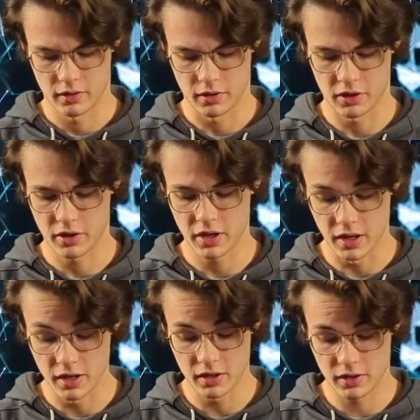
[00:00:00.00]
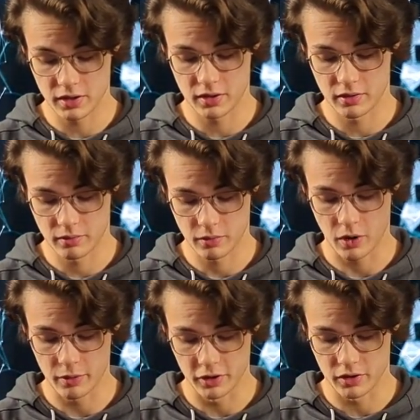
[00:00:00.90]
the turning is
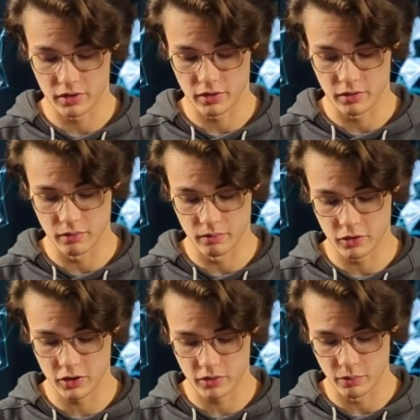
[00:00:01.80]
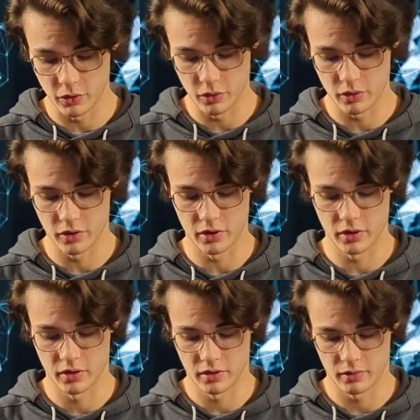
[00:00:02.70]
quite a bit smoother
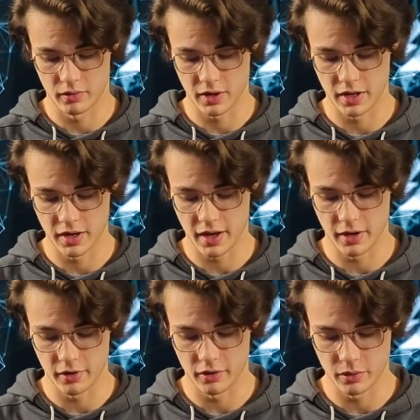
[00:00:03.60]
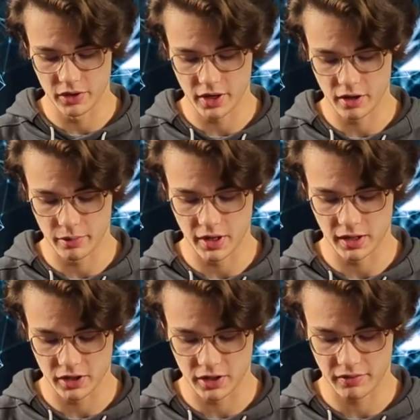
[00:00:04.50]
right now than it was out of the
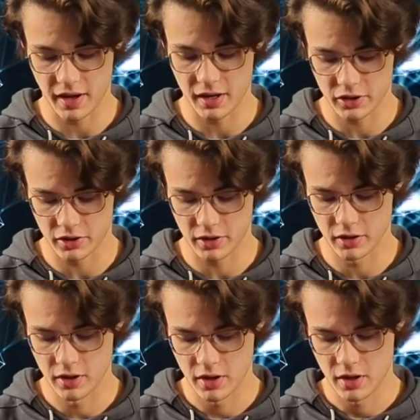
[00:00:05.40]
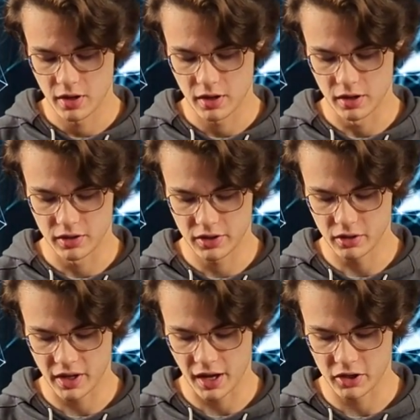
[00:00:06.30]
box. It's faster. It's still
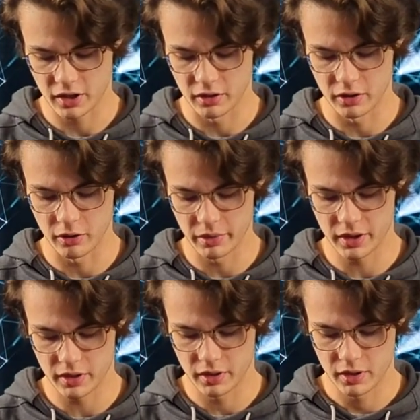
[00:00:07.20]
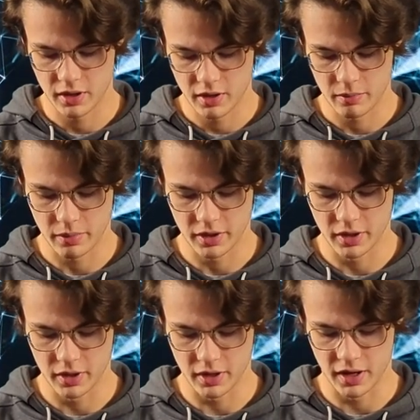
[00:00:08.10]
catching a little bit,
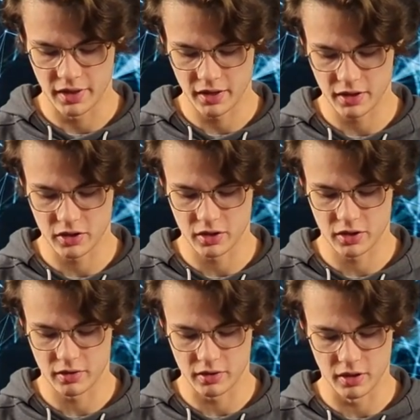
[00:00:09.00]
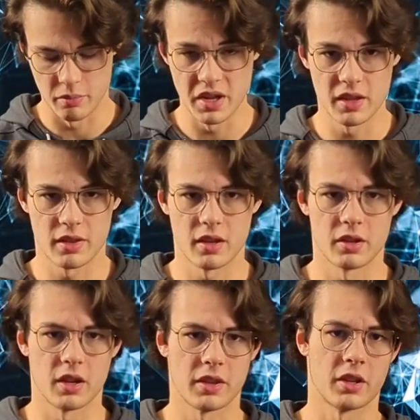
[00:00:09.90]
but I think that's just a me thing,
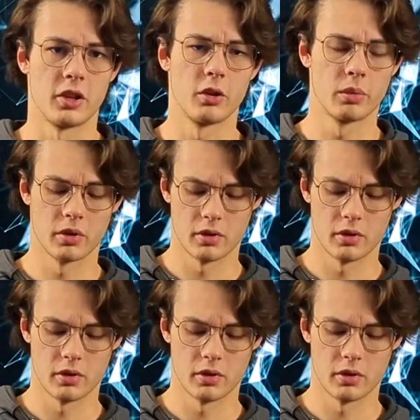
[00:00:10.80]
not the cube.